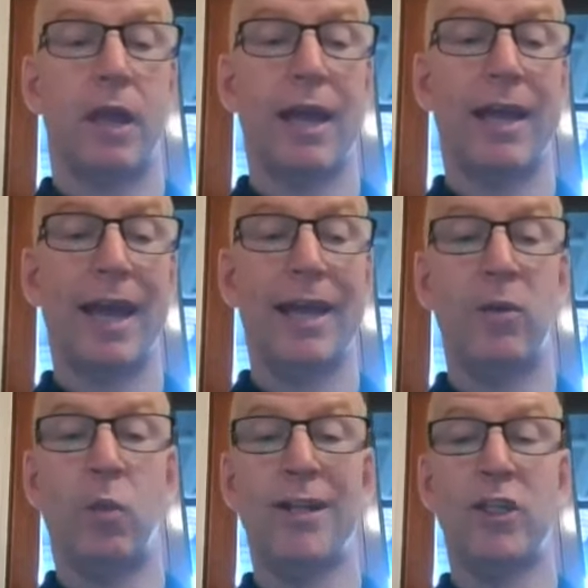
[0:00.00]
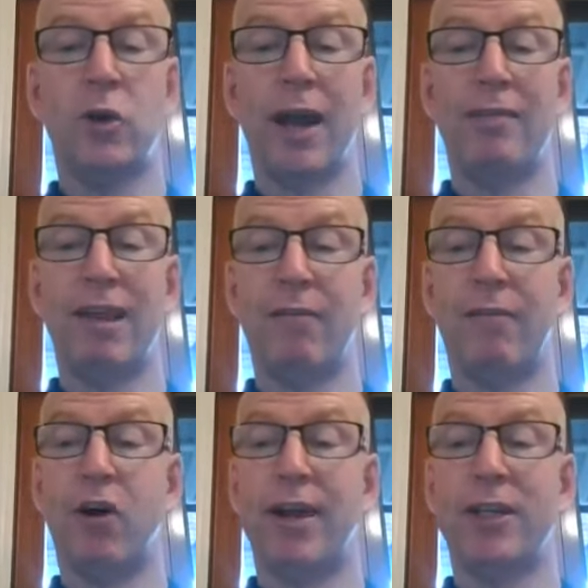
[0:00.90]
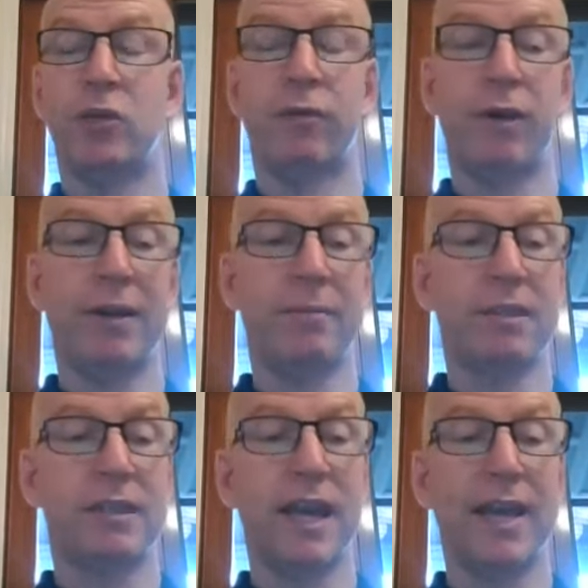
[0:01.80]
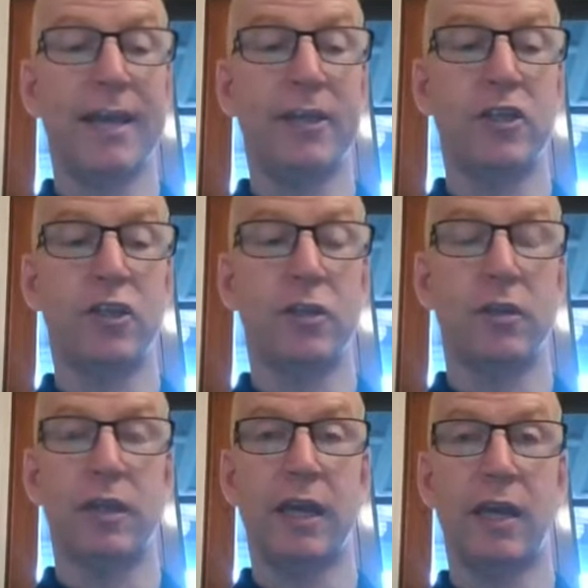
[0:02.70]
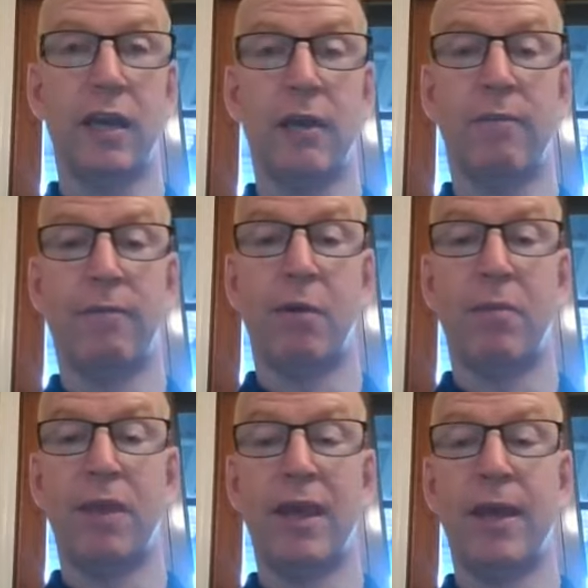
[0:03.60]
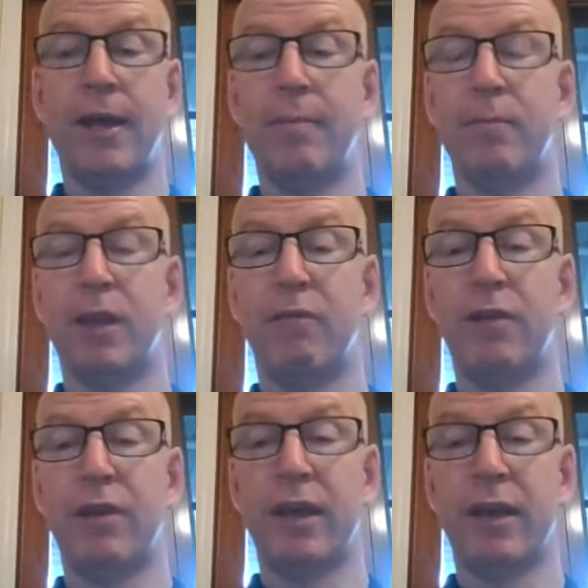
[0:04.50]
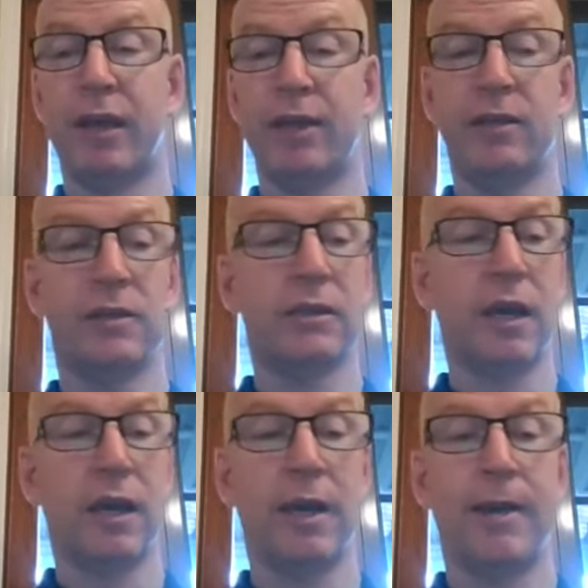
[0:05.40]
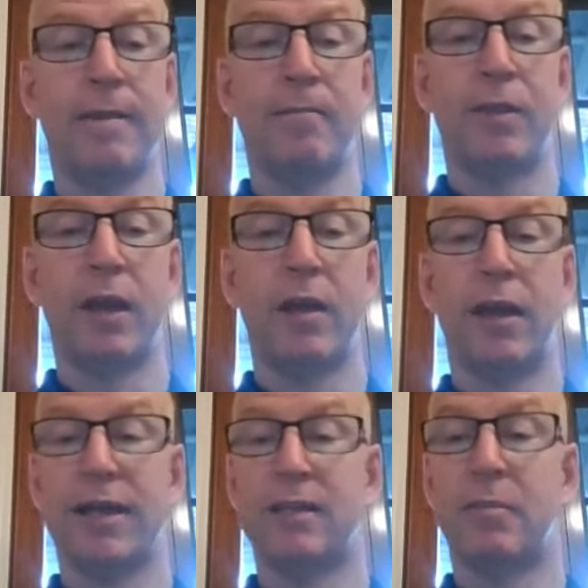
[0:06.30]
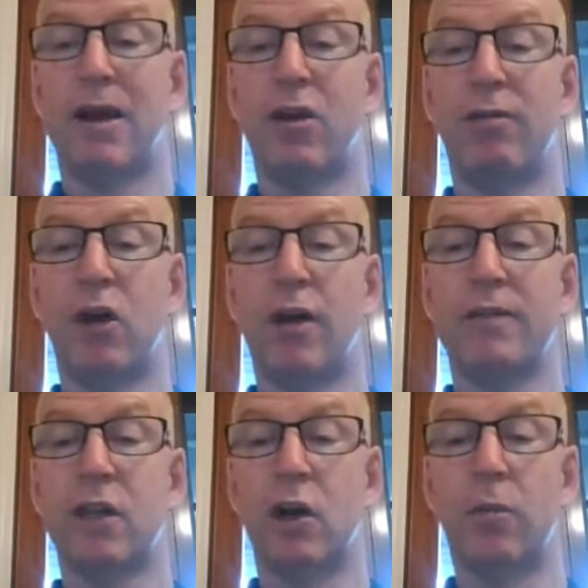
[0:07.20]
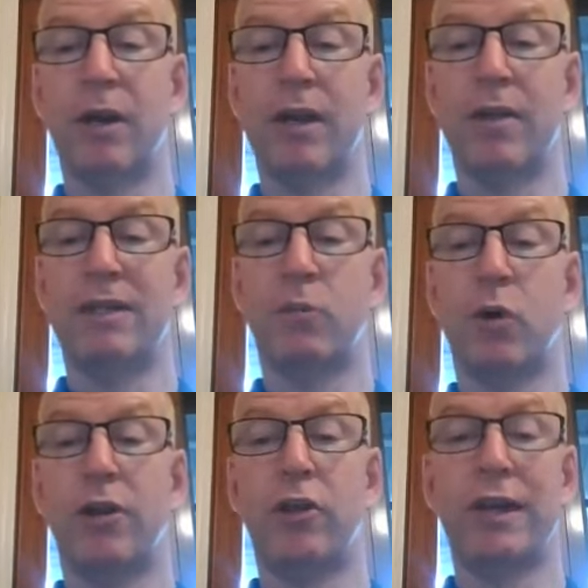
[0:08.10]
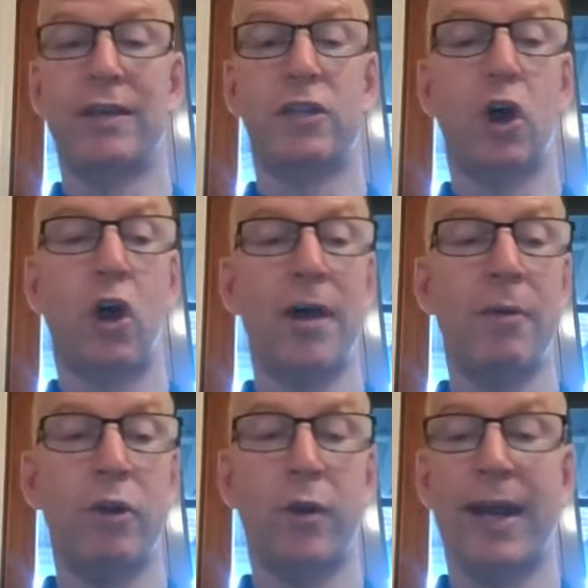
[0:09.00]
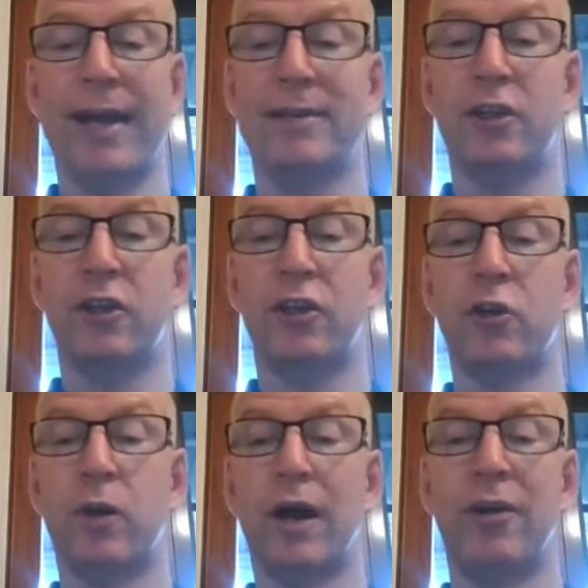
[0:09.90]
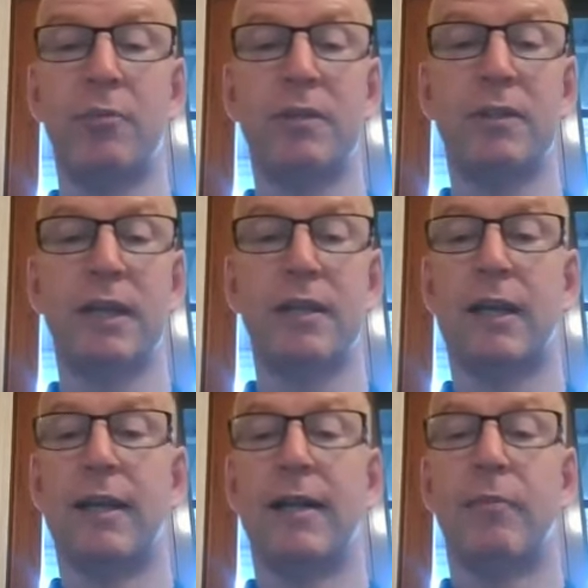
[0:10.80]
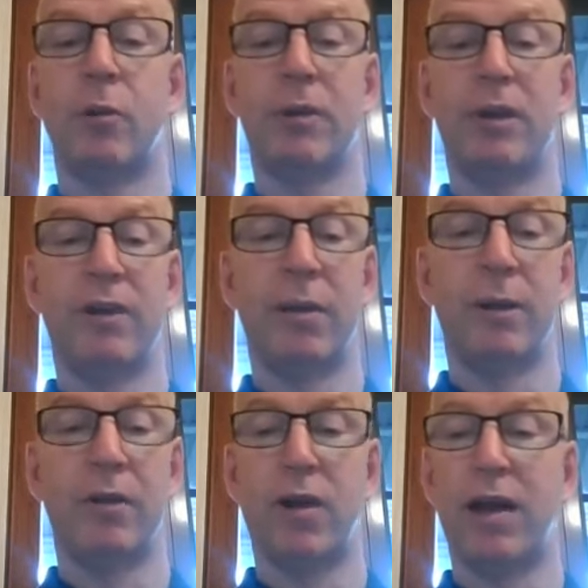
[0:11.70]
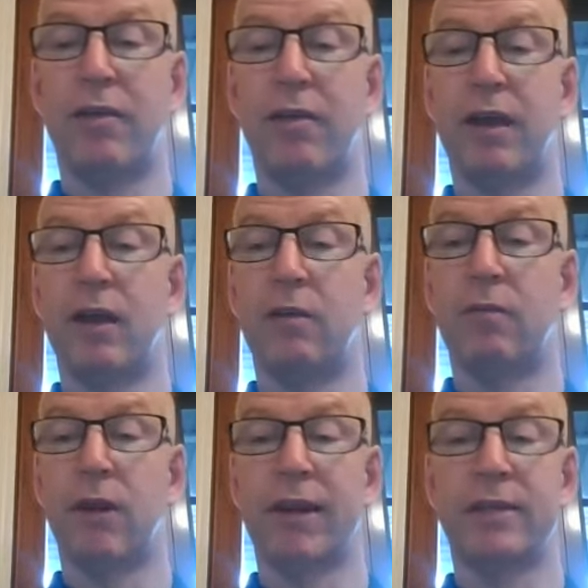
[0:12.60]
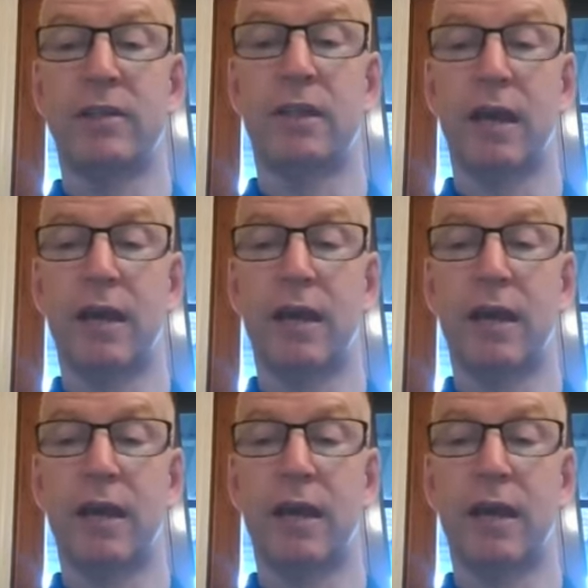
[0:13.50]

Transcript: Again, once you're at that financial freedom stage, then from there, everything is, I guess, a matter of lifestyle. But at this point, you get time on your hands and you can do 100% property development rather than, I guess,